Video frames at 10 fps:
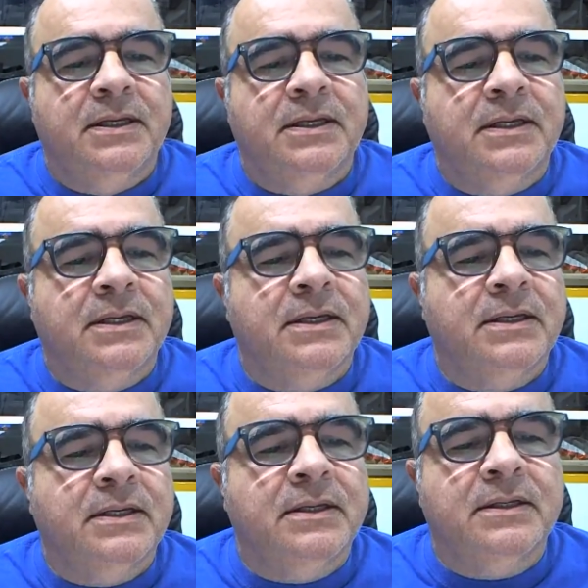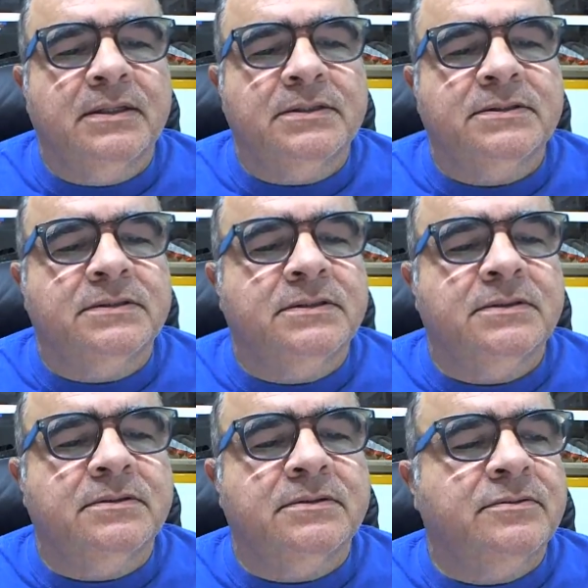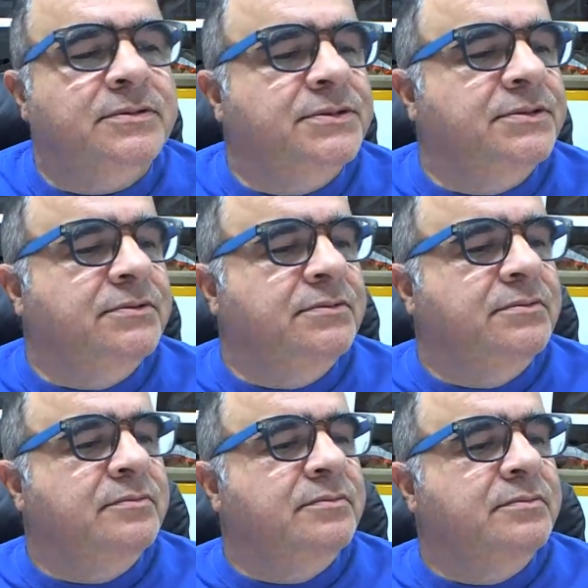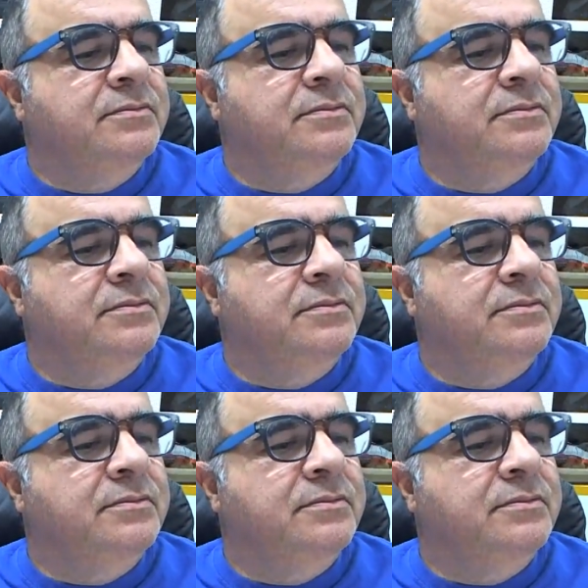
and let's see here. Resume.